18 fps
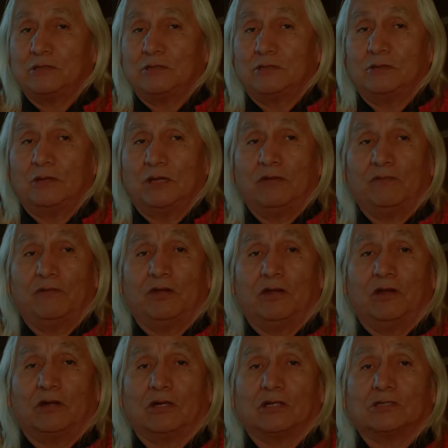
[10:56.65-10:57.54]
to
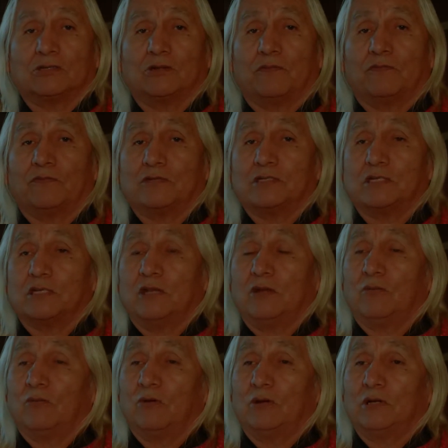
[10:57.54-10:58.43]
living on the surface of
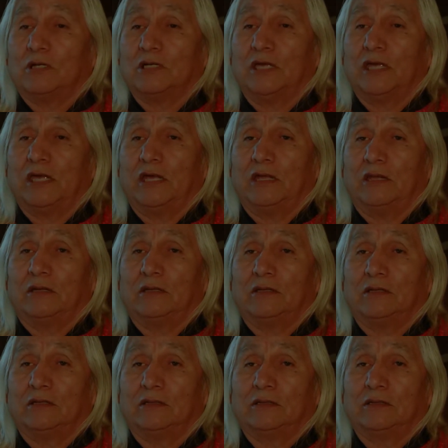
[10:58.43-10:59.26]
the world again,